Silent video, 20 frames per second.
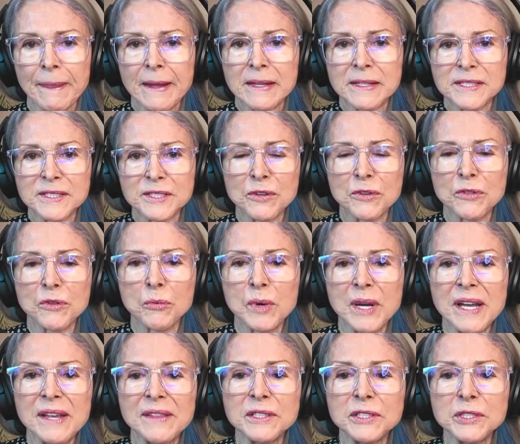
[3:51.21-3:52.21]
So the
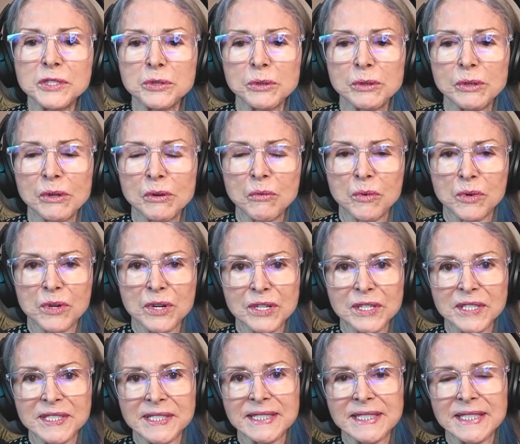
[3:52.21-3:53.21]
way the dual
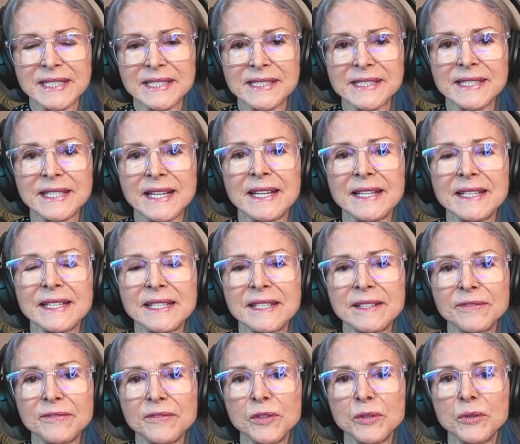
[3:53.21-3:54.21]
works is that
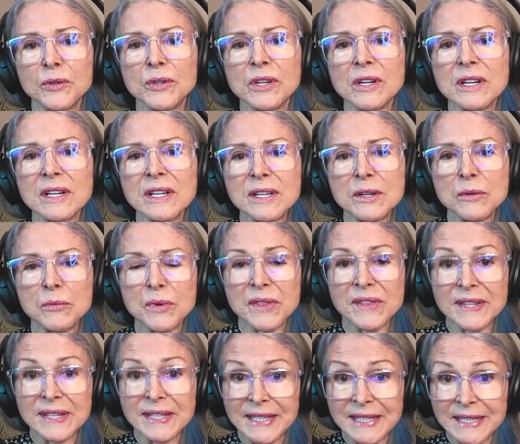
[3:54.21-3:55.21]
if you're
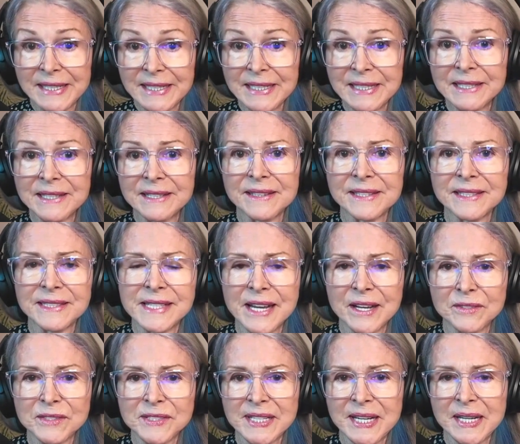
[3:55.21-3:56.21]
within the
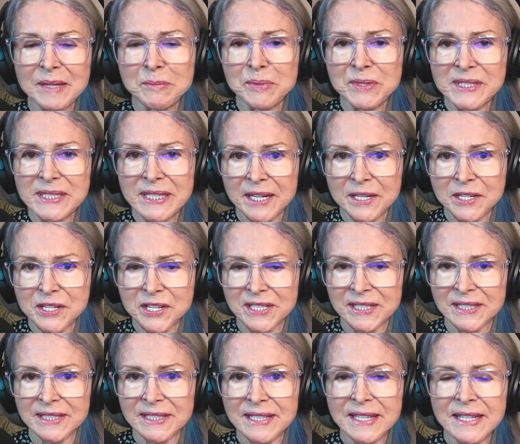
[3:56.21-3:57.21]
downside
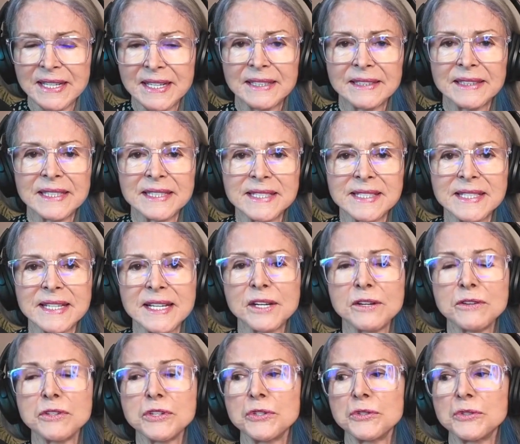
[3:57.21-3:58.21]
protection, let's say
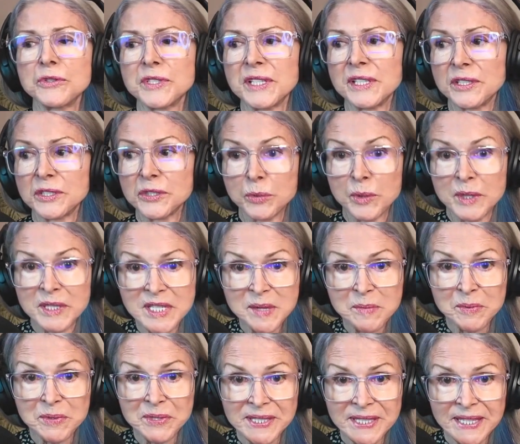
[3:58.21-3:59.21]
you're choosing
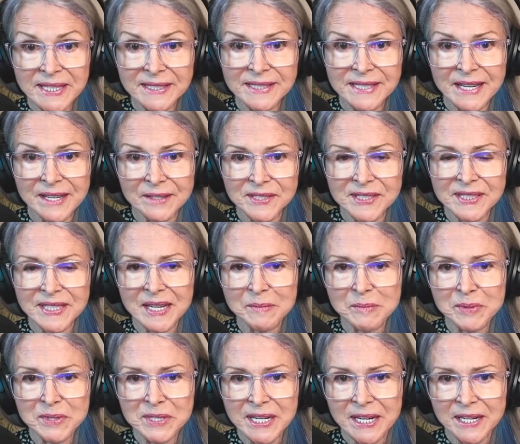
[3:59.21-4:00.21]
20% downside
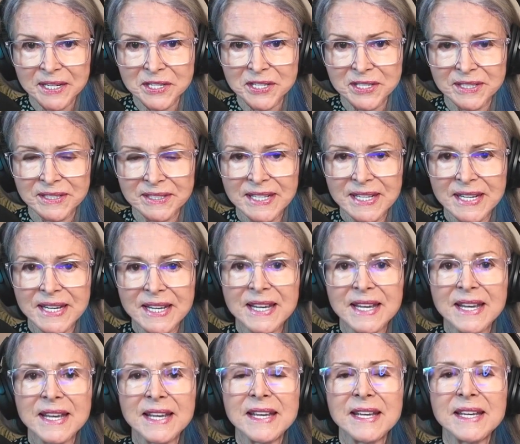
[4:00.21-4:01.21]
protection.
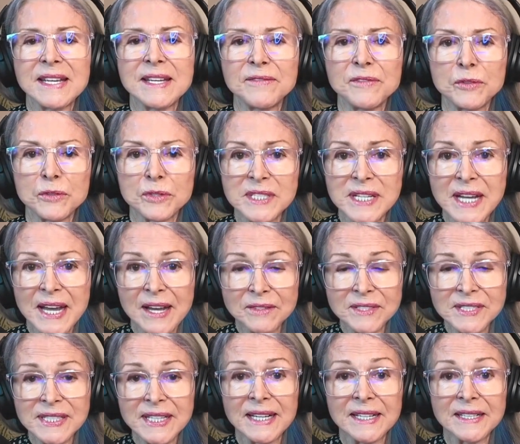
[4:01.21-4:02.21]
If your
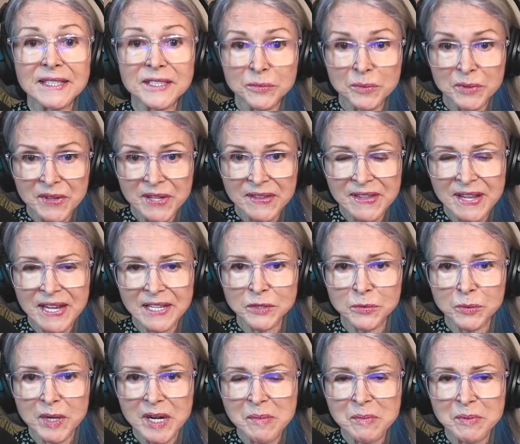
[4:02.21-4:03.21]
downside is within that
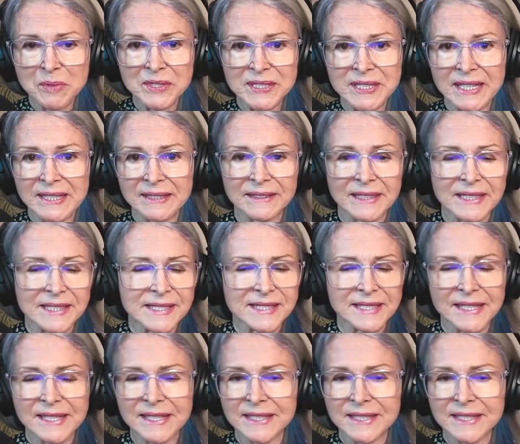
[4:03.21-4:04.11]
20%, let's say